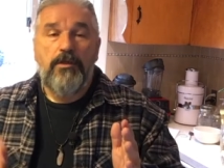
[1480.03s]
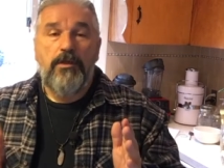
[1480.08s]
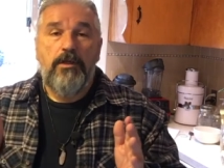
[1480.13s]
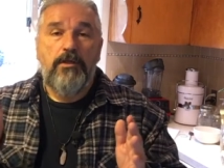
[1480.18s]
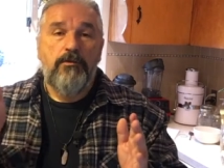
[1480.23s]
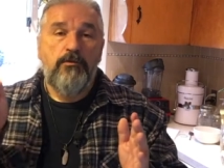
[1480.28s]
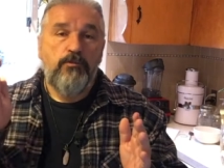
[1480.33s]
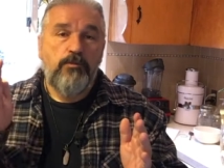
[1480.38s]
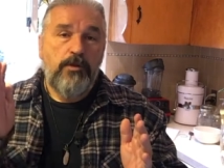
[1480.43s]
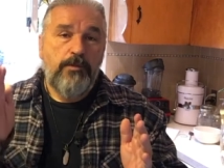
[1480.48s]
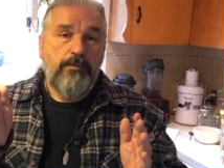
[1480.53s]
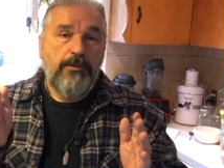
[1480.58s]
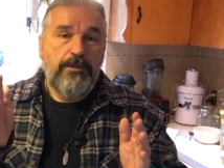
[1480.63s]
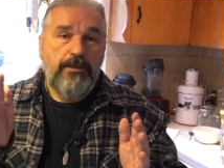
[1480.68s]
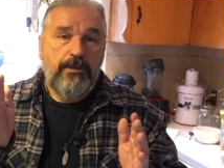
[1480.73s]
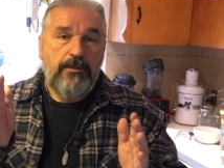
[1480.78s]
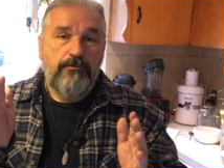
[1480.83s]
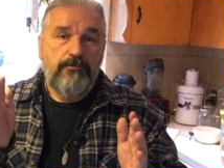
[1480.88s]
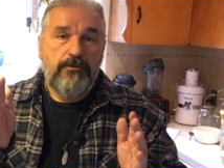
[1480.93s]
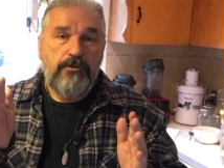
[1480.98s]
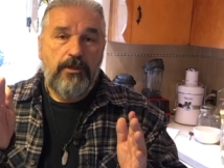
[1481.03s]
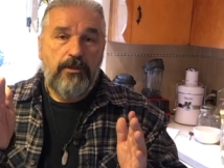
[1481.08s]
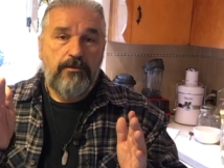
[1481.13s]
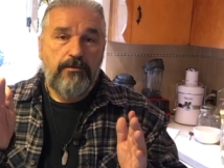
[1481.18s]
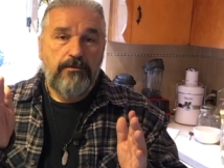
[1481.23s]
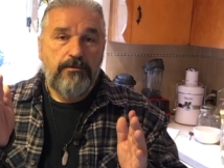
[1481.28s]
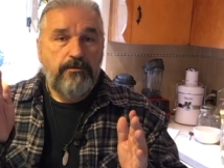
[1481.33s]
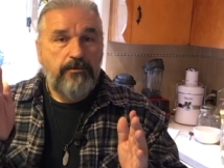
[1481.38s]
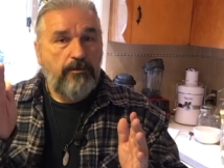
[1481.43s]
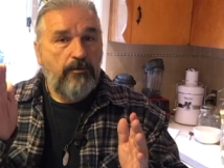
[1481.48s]
and women have
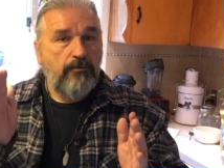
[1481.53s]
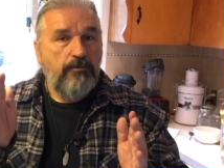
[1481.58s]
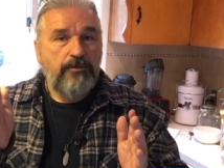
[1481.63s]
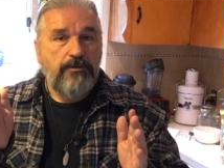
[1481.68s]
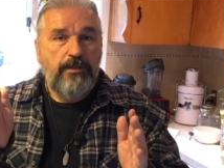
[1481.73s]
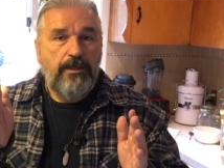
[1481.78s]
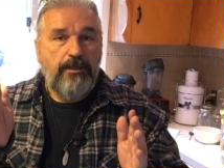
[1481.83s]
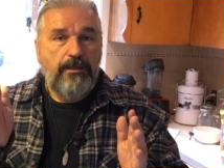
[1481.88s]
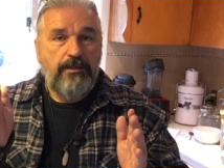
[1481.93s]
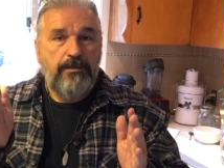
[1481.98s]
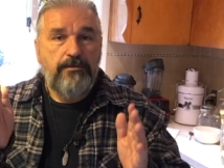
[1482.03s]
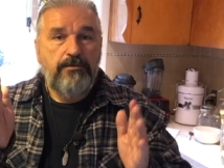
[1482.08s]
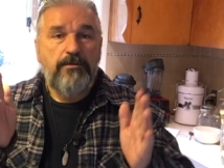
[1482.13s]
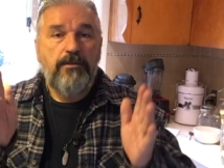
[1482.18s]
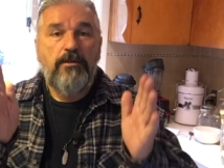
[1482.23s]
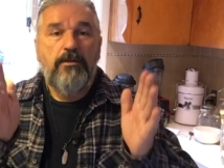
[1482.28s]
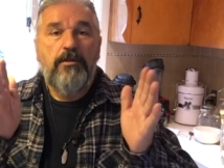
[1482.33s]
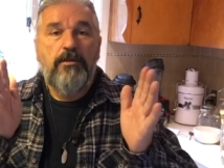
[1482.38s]
cells known as eggs,